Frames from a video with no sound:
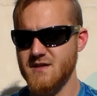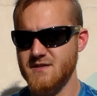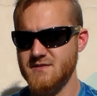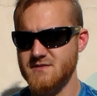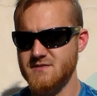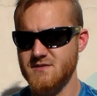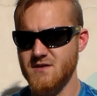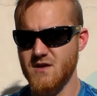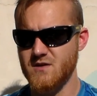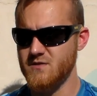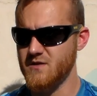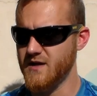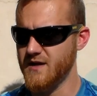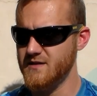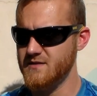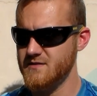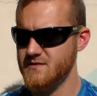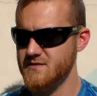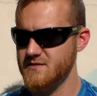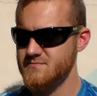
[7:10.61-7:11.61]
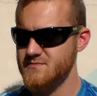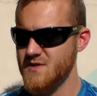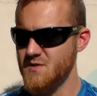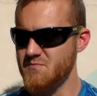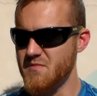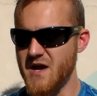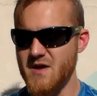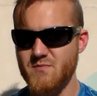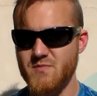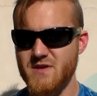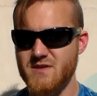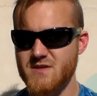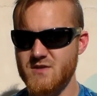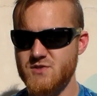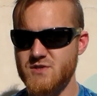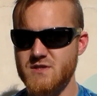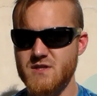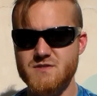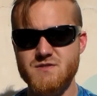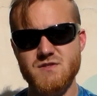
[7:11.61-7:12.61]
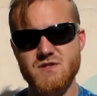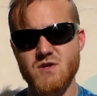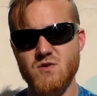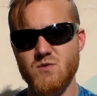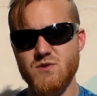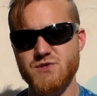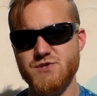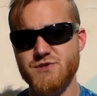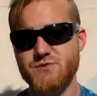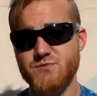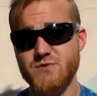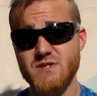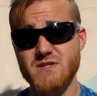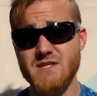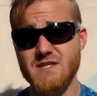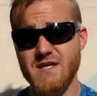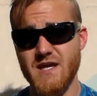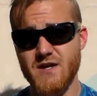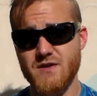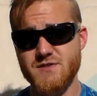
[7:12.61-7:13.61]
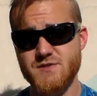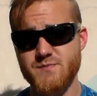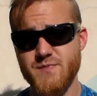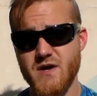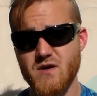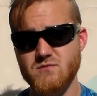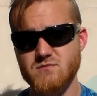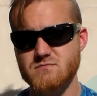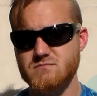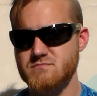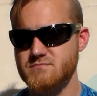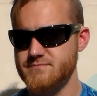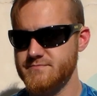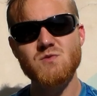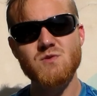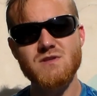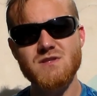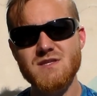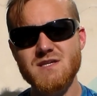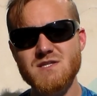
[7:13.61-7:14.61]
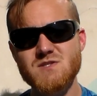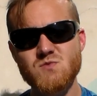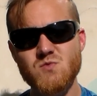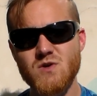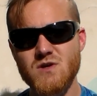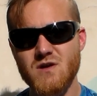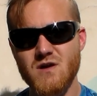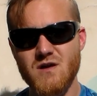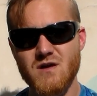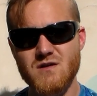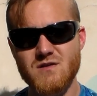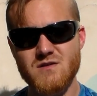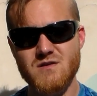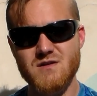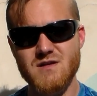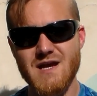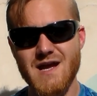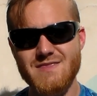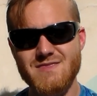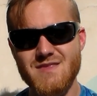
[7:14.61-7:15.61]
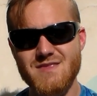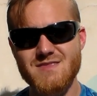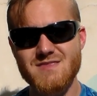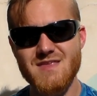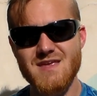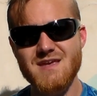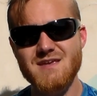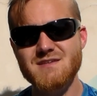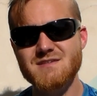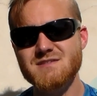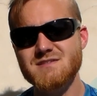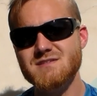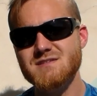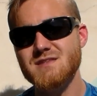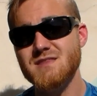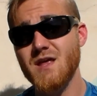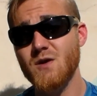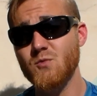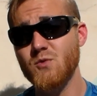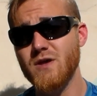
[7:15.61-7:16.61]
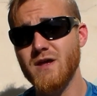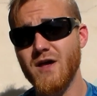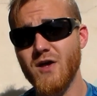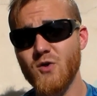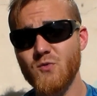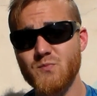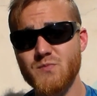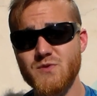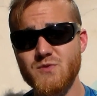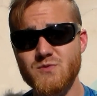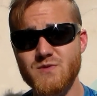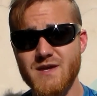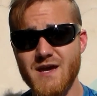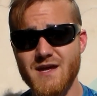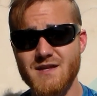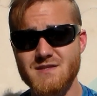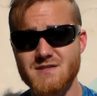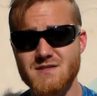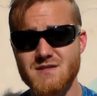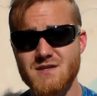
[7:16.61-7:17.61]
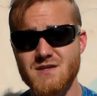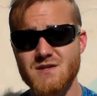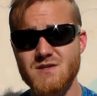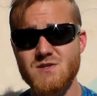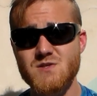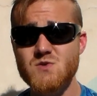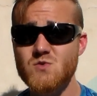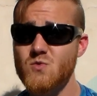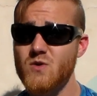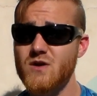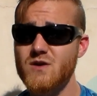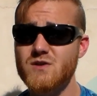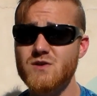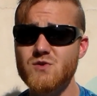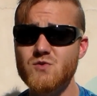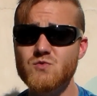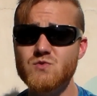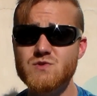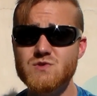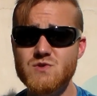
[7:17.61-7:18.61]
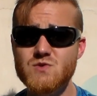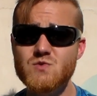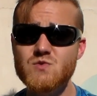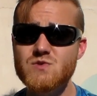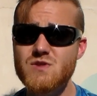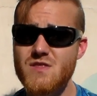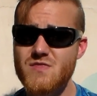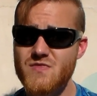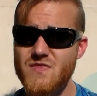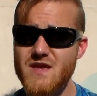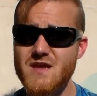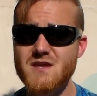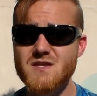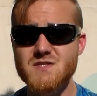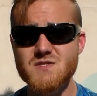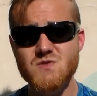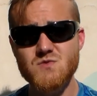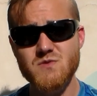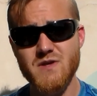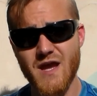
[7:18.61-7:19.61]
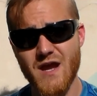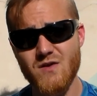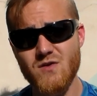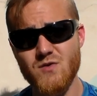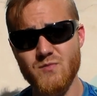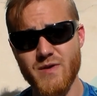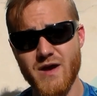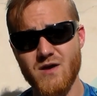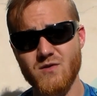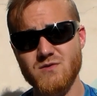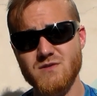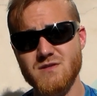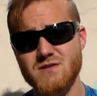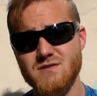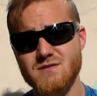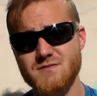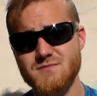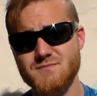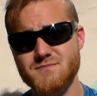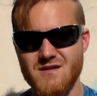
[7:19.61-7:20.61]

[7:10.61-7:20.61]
That's not right. It might be that she doesn't know what she really cares about. So at least work harder at the things that will help you get to where you do the things you care about.